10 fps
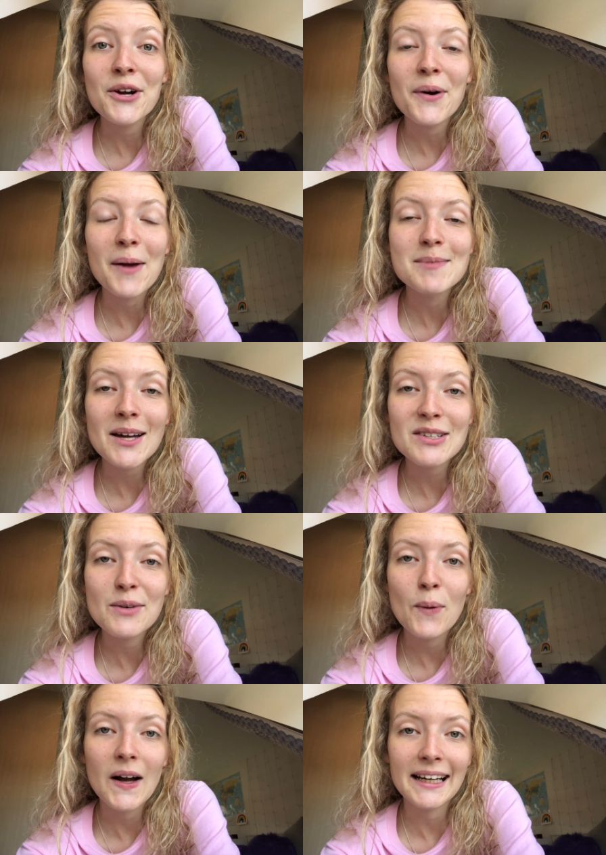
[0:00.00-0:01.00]
I'm
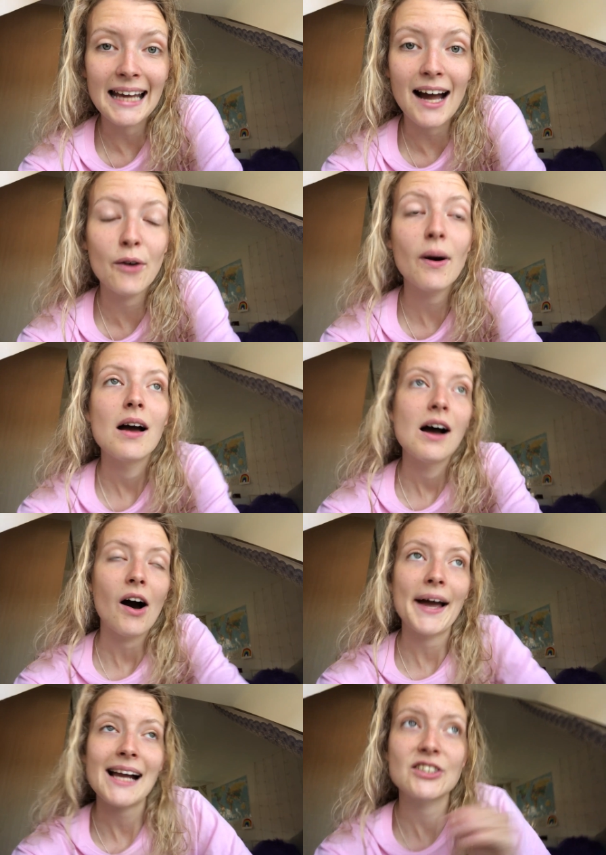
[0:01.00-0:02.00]
starting work now.
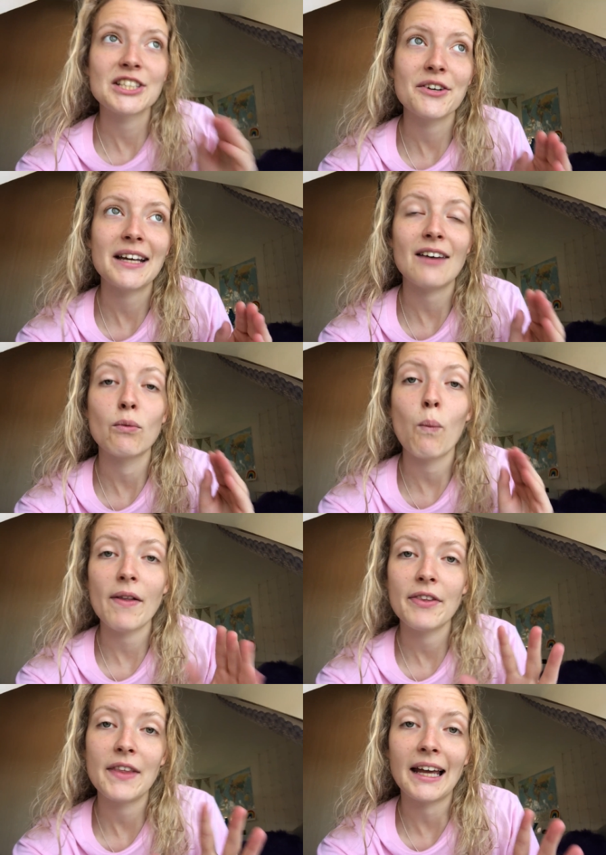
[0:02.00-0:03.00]
I actually only have
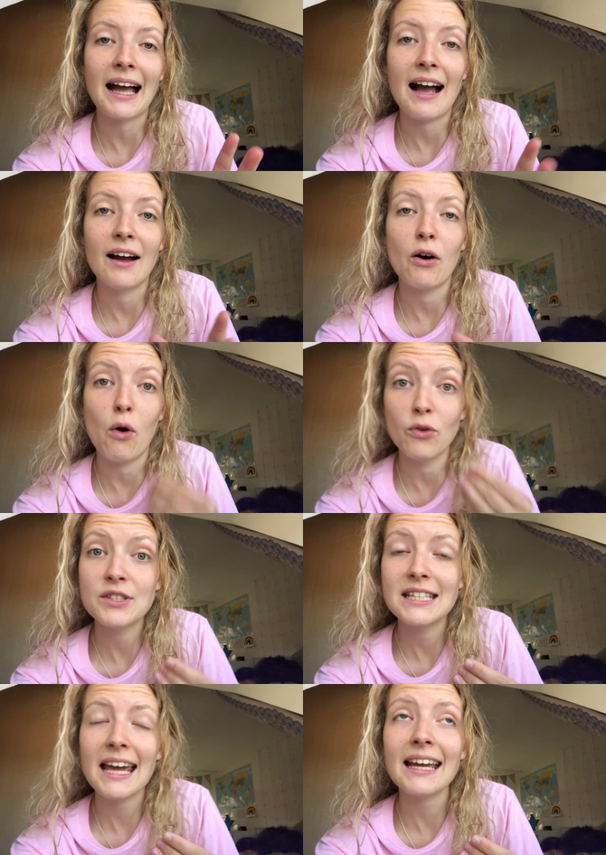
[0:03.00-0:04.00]
one thing on
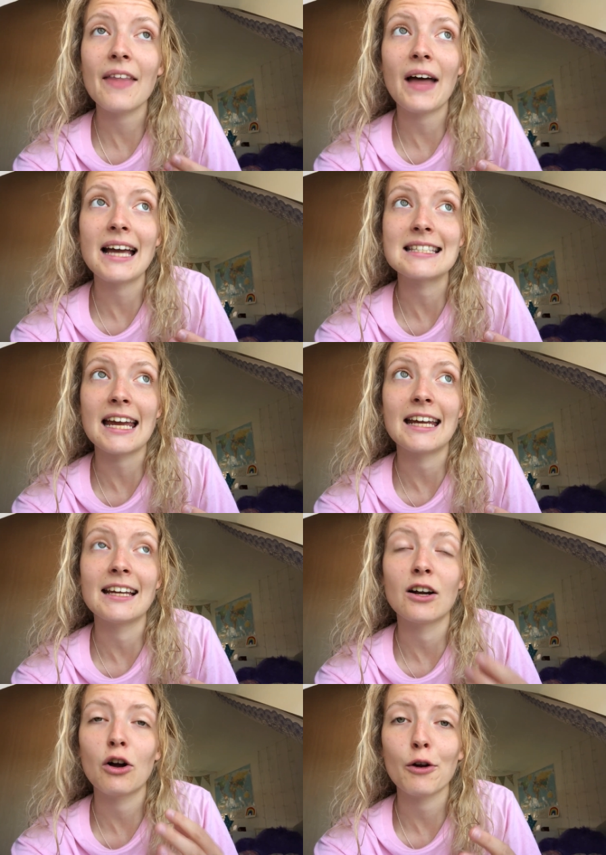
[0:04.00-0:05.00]
today and that is
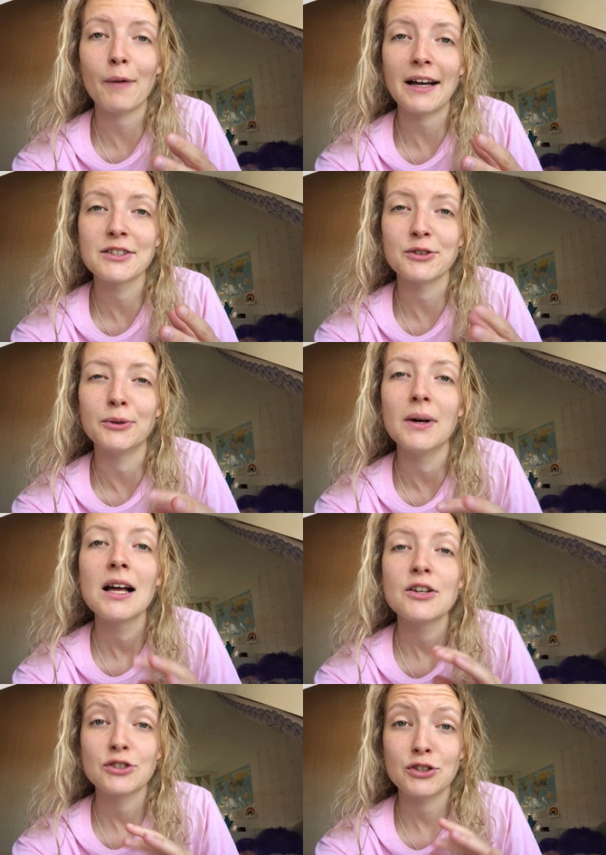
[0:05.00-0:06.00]
a colorectal
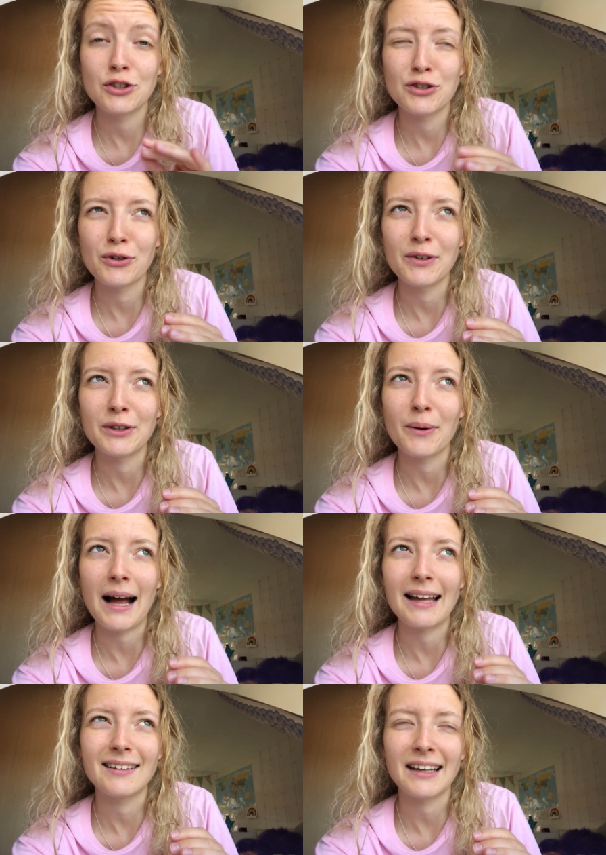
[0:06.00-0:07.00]
tutorial
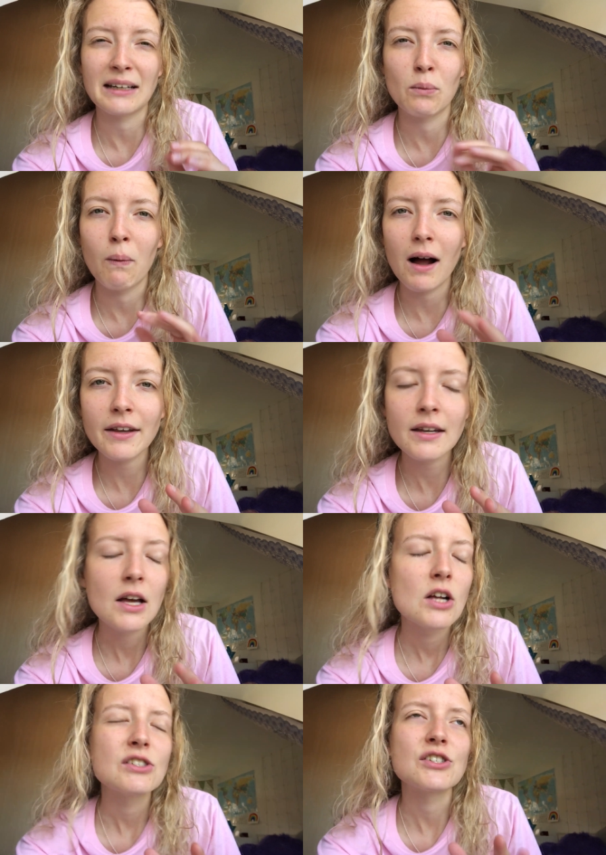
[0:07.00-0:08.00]
at like 1
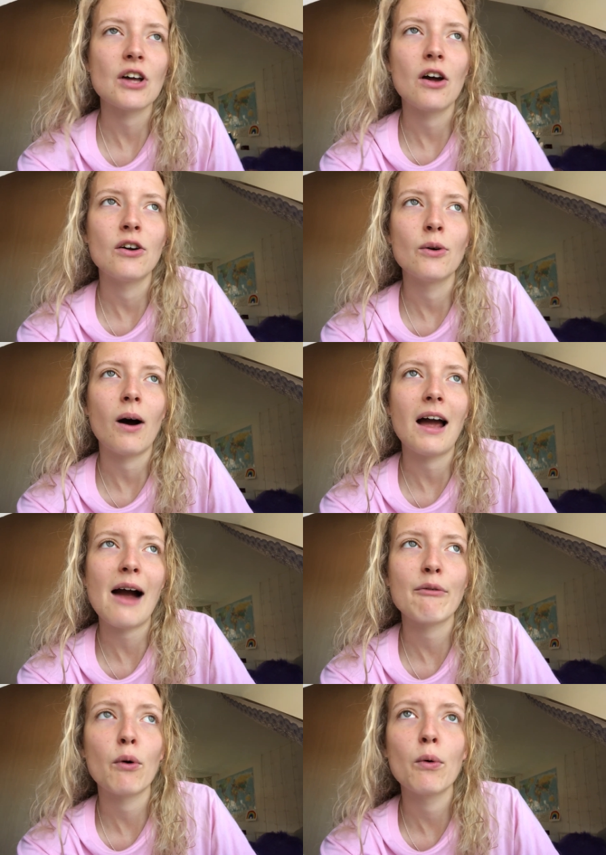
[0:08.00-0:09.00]
so I
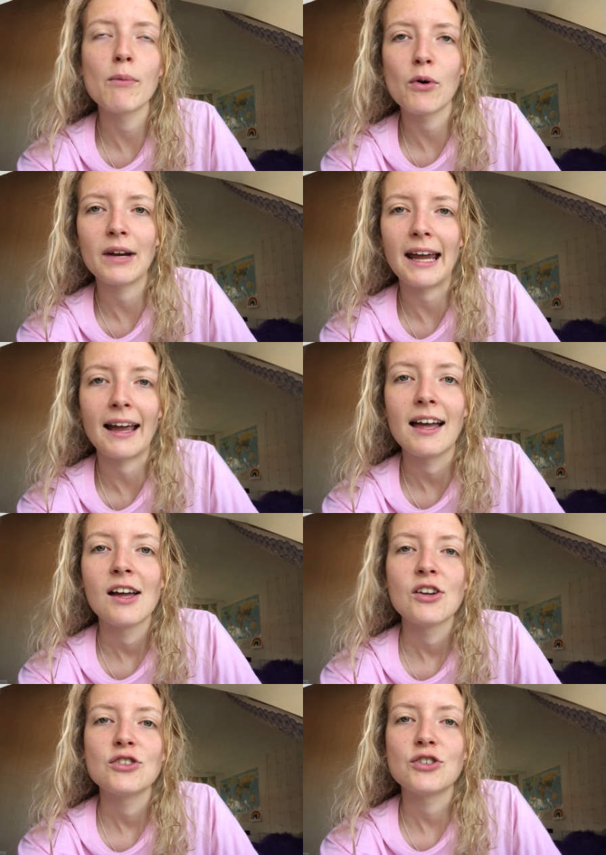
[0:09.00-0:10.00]
have all morning
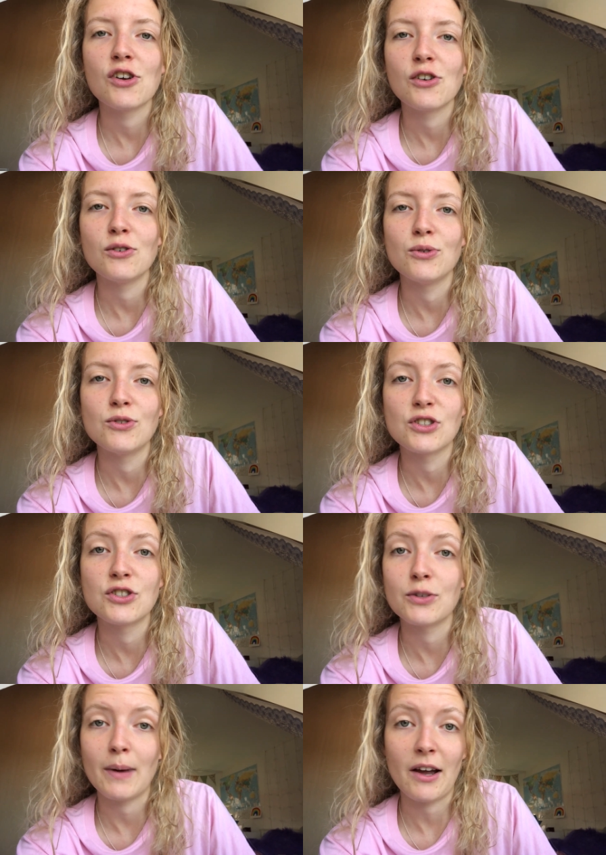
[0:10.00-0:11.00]
to just
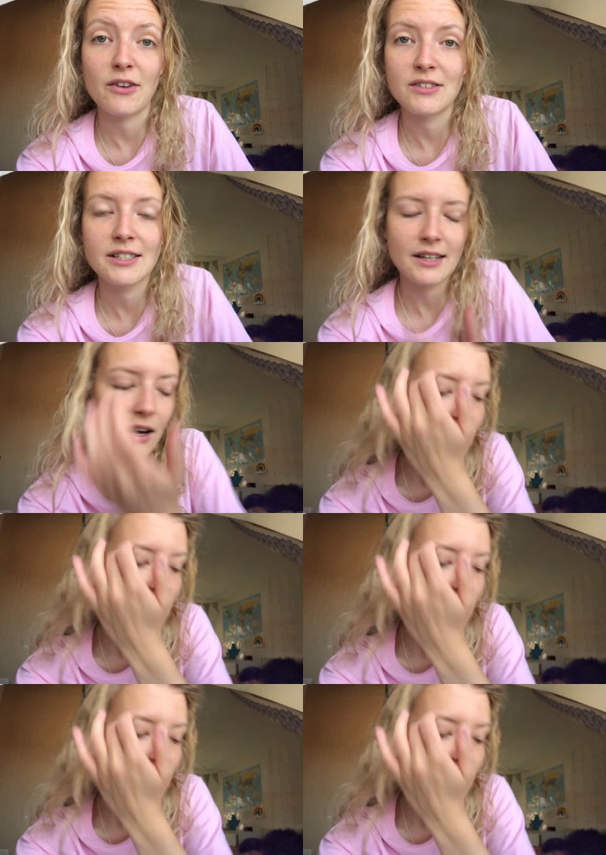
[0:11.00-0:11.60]
do my own stuff.